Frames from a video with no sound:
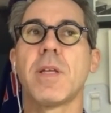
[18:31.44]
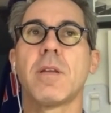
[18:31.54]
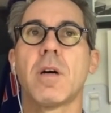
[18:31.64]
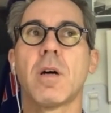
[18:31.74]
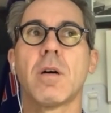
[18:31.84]

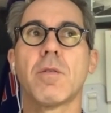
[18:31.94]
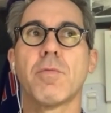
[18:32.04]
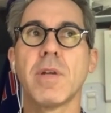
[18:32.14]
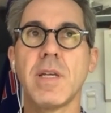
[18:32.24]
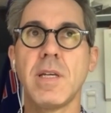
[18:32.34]
that's been
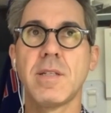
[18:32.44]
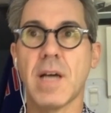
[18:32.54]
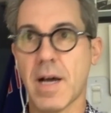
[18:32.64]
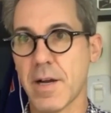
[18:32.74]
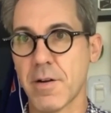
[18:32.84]

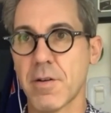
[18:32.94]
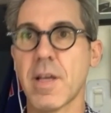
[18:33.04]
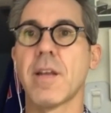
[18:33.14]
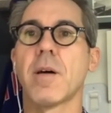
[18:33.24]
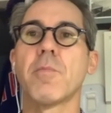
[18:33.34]

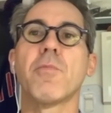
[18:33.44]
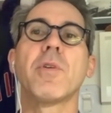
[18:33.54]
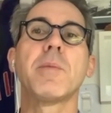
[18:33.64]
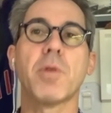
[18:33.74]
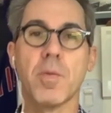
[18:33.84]
retired,
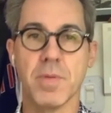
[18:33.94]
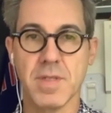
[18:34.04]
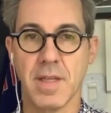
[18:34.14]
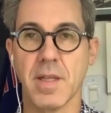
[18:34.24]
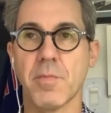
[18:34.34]
and I'm
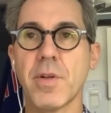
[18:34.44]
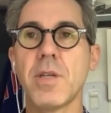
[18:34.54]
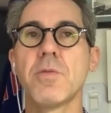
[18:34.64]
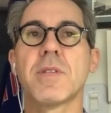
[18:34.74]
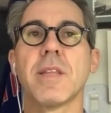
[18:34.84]

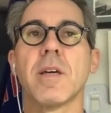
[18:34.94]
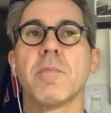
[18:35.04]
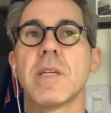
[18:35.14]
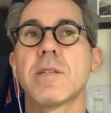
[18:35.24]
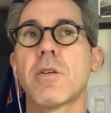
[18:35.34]
repurposing them,
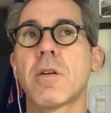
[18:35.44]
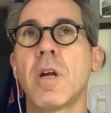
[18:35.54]
reusing them.